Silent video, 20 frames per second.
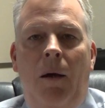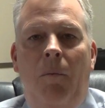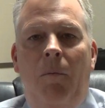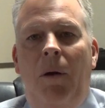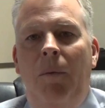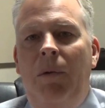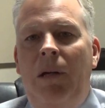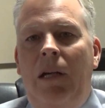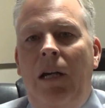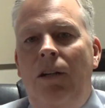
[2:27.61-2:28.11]

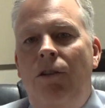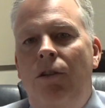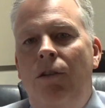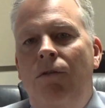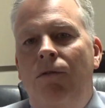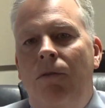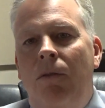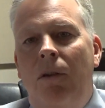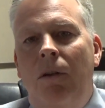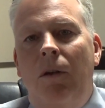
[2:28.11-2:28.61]
But because
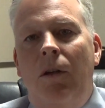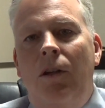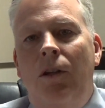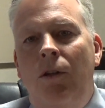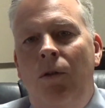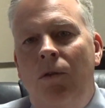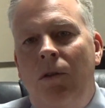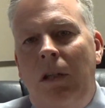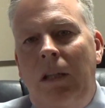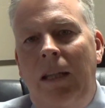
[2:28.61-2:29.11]
you've
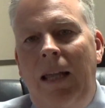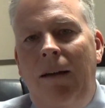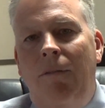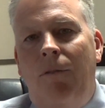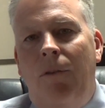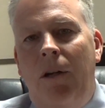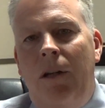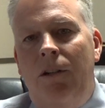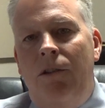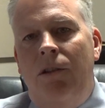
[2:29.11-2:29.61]
used
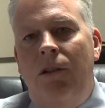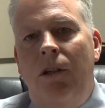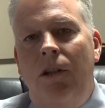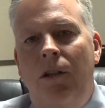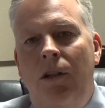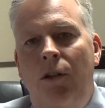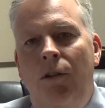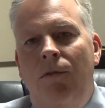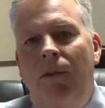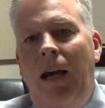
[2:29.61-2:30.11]
leverage,
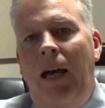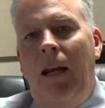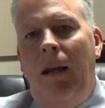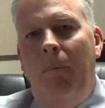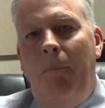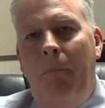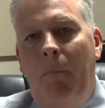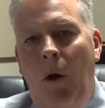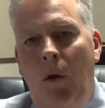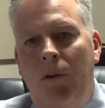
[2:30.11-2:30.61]
you've got a
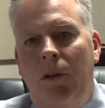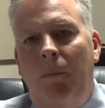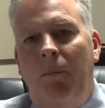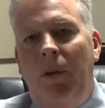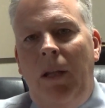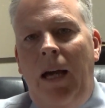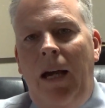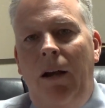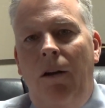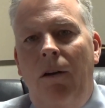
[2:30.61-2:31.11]

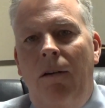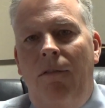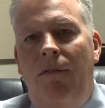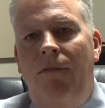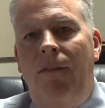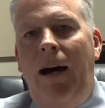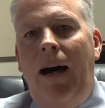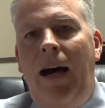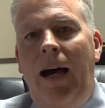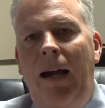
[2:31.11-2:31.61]
multiplier of
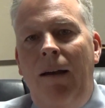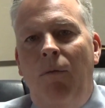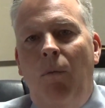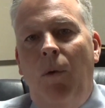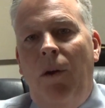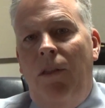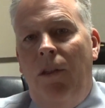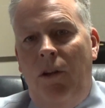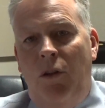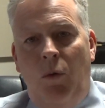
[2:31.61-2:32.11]
5
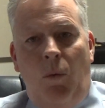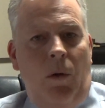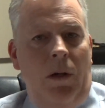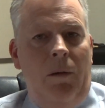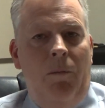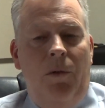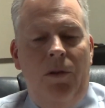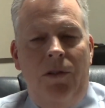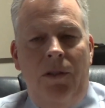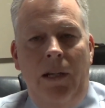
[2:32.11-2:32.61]
with a
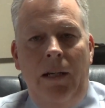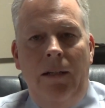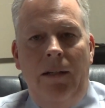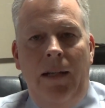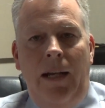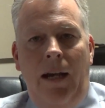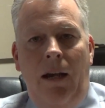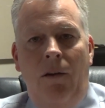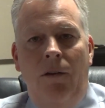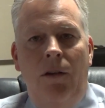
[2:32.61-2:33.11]
20%
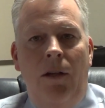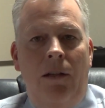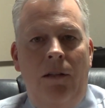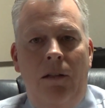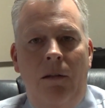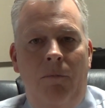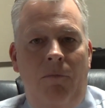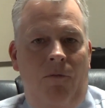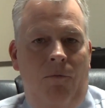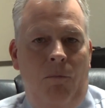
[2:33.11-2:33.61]
down.
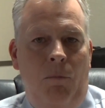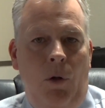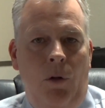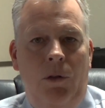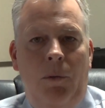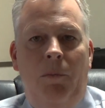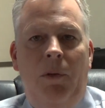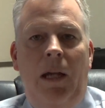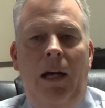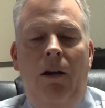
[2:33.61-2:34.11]
It's a
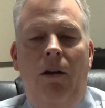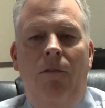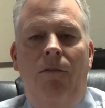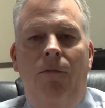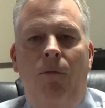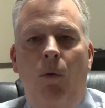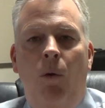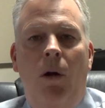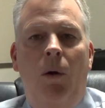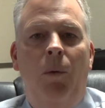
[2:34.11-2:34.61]
multiplier of
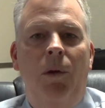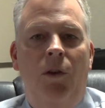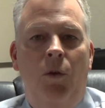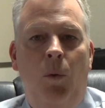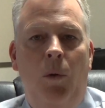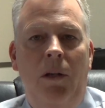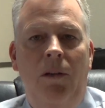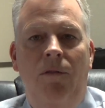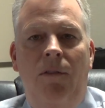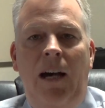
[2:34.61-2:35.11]
4 with
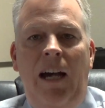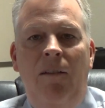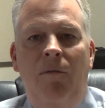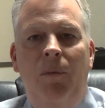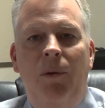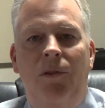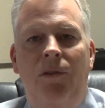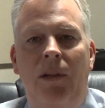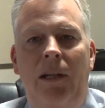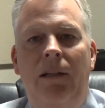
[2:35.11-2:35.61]

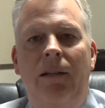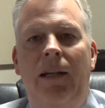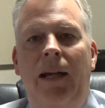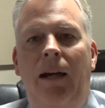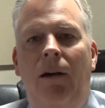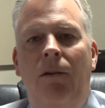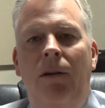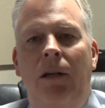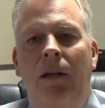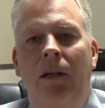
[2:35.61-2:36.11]
25%
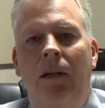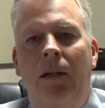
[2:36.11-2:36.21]
down.